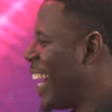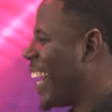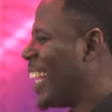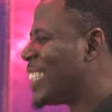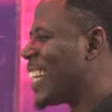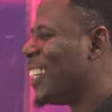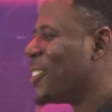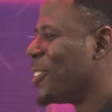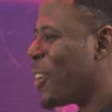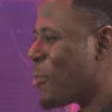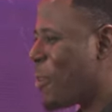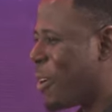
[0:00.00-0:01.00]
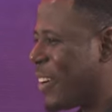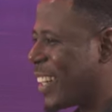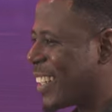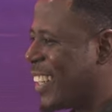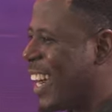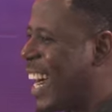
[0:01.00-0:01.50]
And I said, Do not worry.
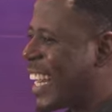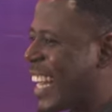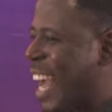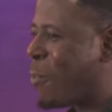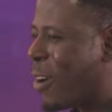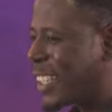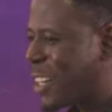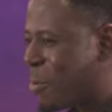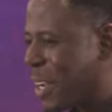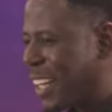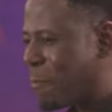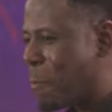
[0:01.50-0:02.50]
And then I walked away.